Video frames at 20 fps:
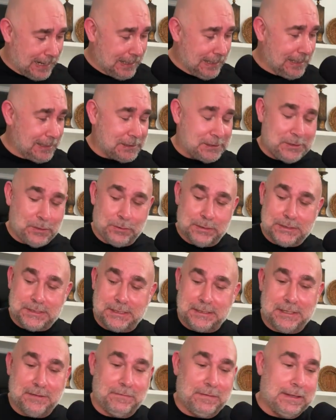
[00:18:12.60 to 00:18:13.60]
I think it's going
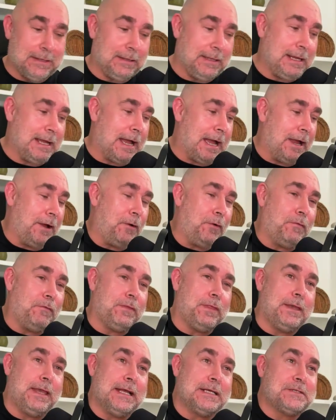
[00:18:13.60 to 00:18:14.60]
significantly higher
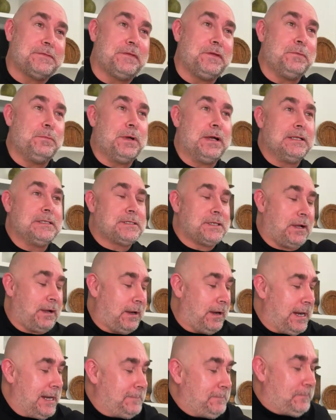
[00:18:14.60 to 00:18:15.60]
over the next few months.
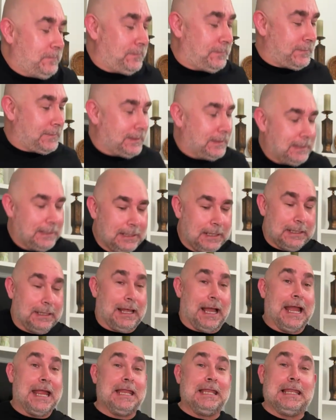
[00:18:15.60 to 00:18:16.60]
All right,
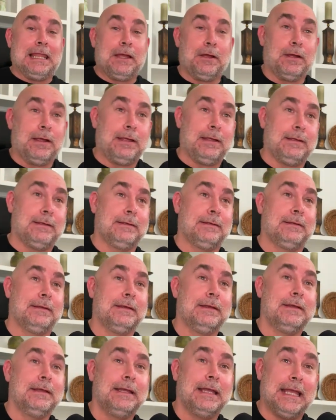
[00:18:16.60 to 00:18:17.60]
Lion Larry
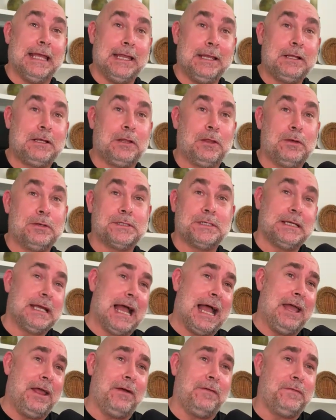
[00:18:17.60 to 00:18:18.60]
in closing,
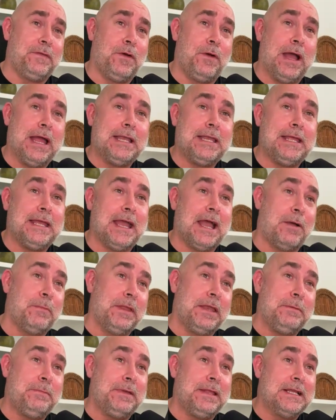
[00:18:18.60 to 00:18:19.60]
I have no idea how
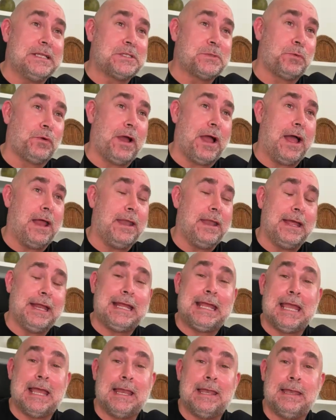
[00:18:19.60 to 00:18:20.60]
many minutes we're on.
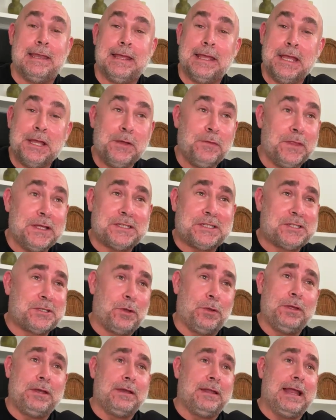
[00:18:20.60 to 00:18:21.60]
Again, this is
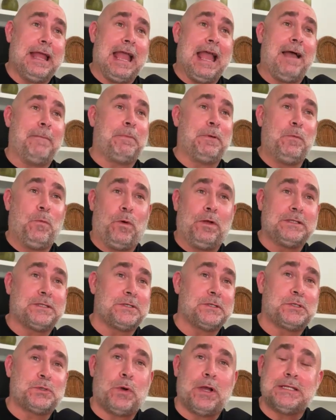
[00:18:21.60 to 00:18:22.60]
only going to happen
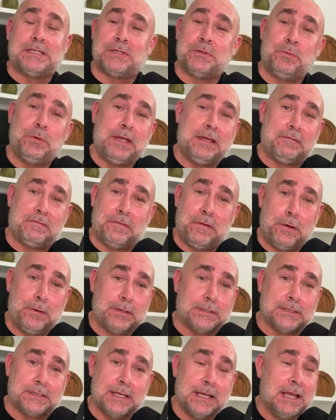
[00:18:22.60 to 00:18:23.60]
once or twice a week,
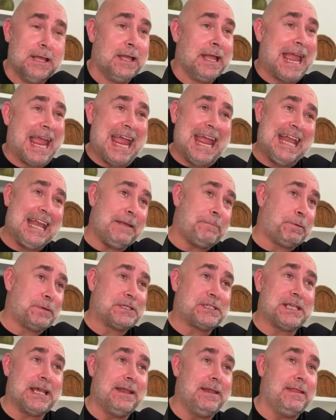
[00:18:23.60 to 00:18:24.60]
folks.
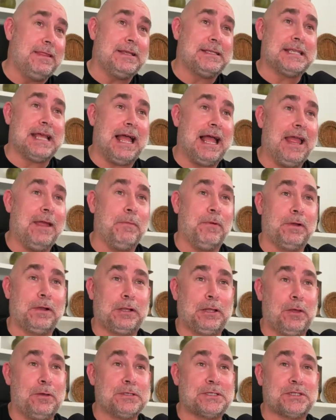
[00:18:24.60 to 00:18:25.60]
80% of the time or
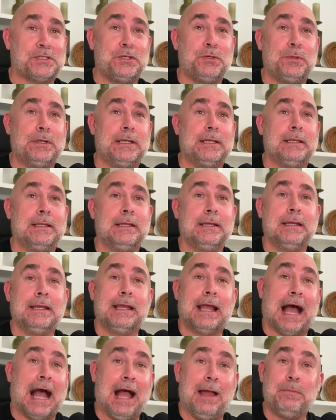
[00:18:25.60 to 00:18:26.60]
close to it.
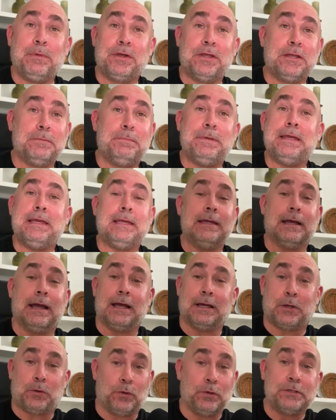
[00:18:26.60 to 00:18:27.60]
I'm going to be
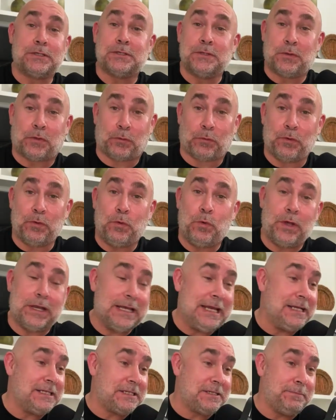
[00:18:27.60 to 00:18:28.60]
uh, cruising through
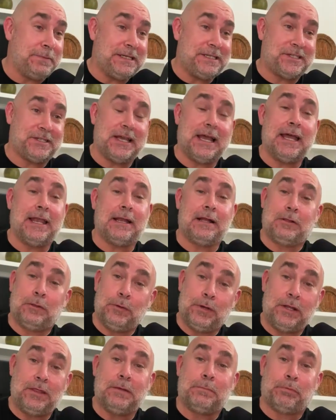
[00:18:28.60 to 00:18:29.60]
what needs to be said,
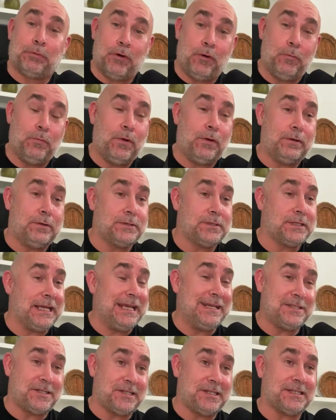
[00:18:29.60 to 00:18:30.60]
including the promos,
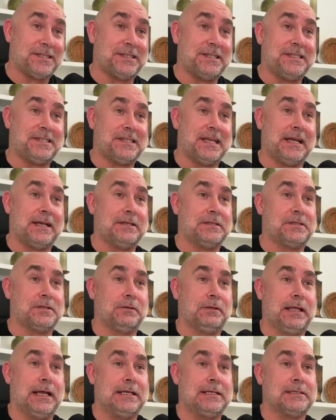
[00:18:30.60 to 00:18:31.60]
in 60 seconds
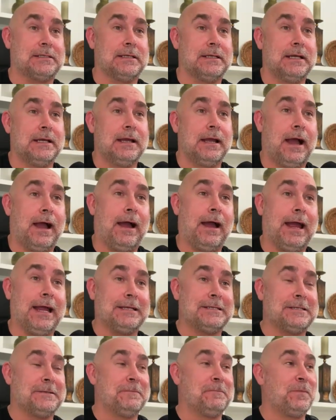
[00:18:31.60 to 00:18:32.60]
or less. All
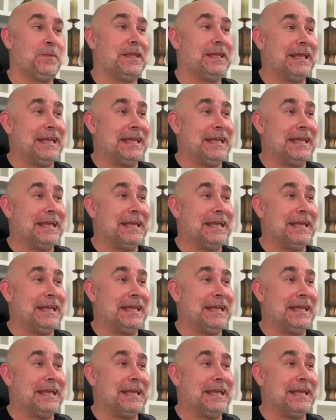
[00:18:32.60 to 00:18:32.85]
right.